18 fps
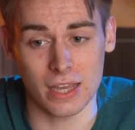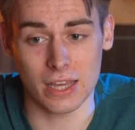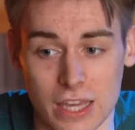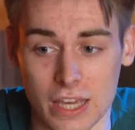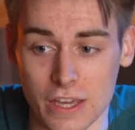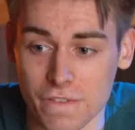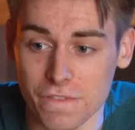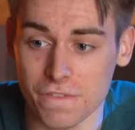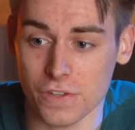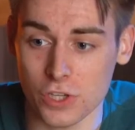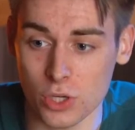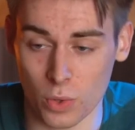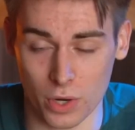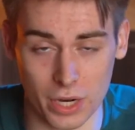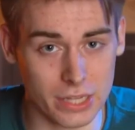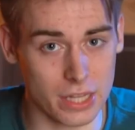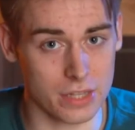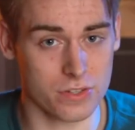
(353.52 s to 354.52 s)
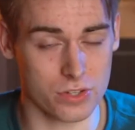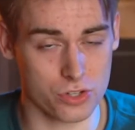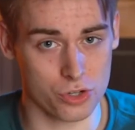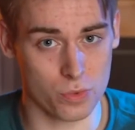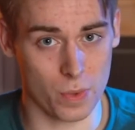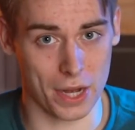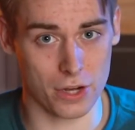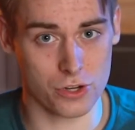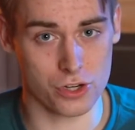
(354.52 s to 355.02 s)
if you are in that
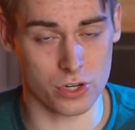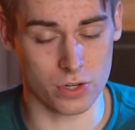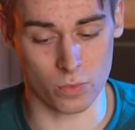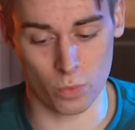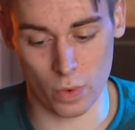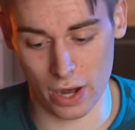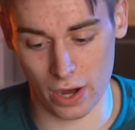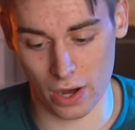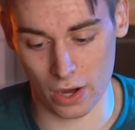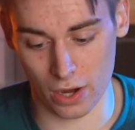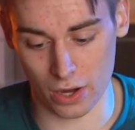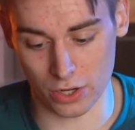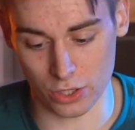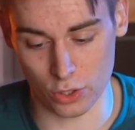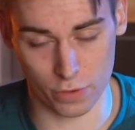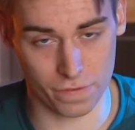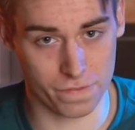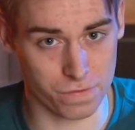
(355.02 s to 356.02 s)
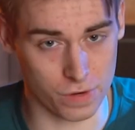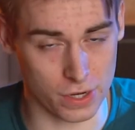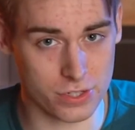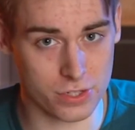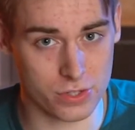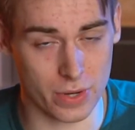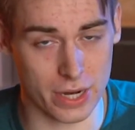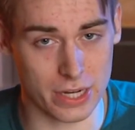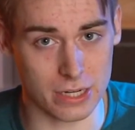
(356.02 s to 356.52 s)
situation where you're
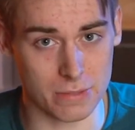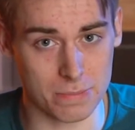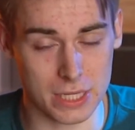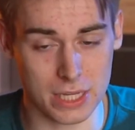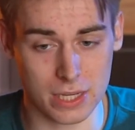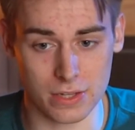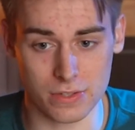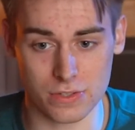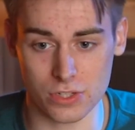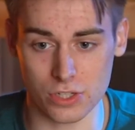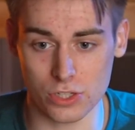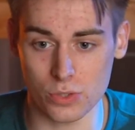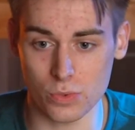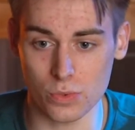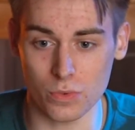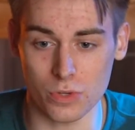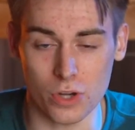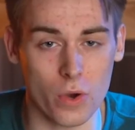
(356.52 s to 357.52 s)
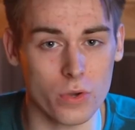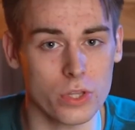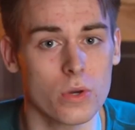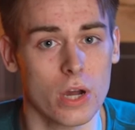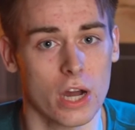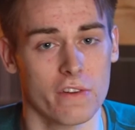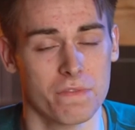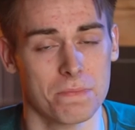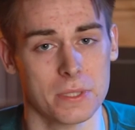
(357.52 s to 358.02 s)
frustrated because you know you
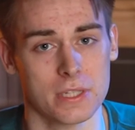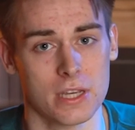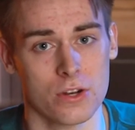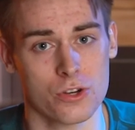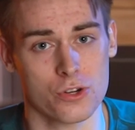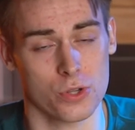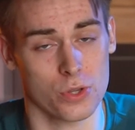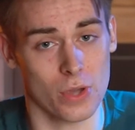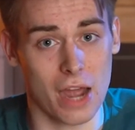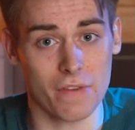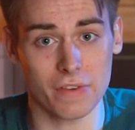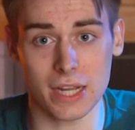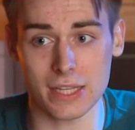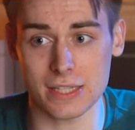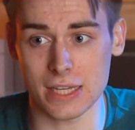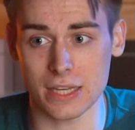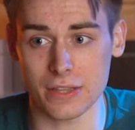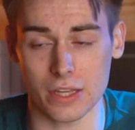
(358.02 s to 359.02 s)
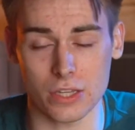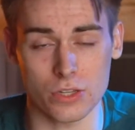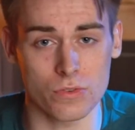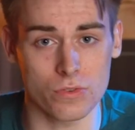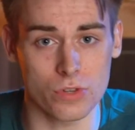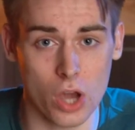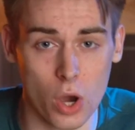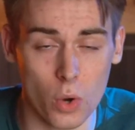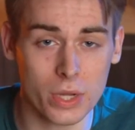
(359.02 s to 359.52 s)
have potential, you have an idea that you
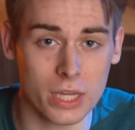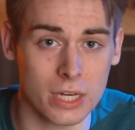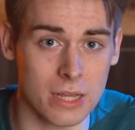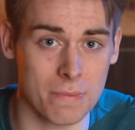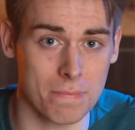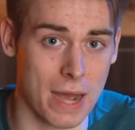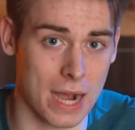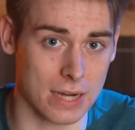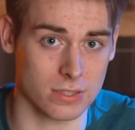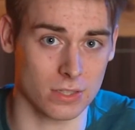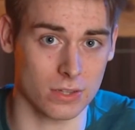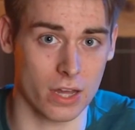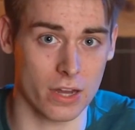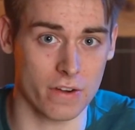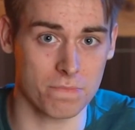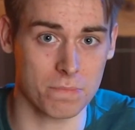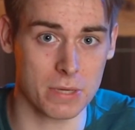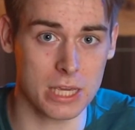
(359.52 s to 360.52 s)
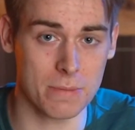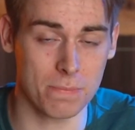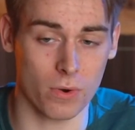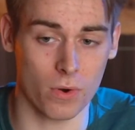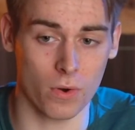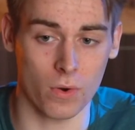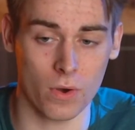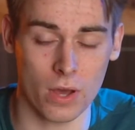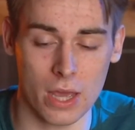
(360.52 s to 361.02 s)
know can impact a lot of
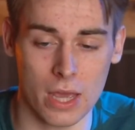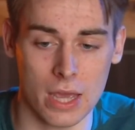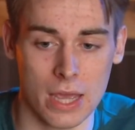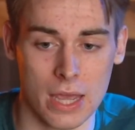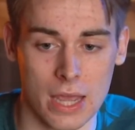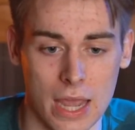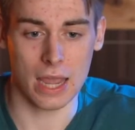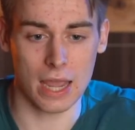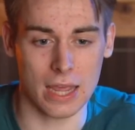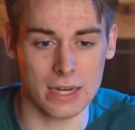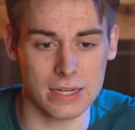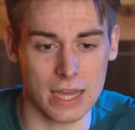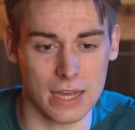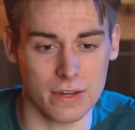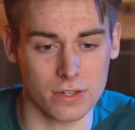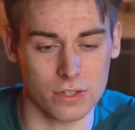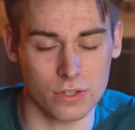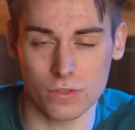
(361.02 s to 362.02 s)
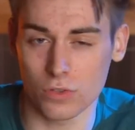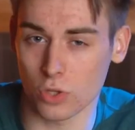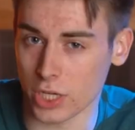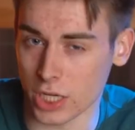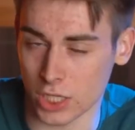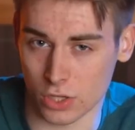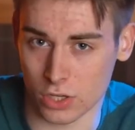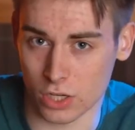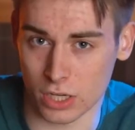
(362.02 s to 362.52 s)
people, and yet you
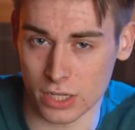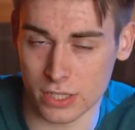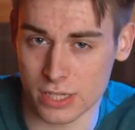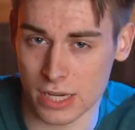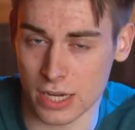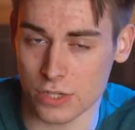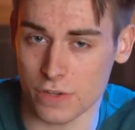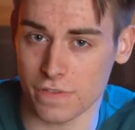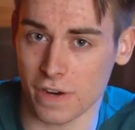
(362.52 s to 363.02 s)
look at your content, you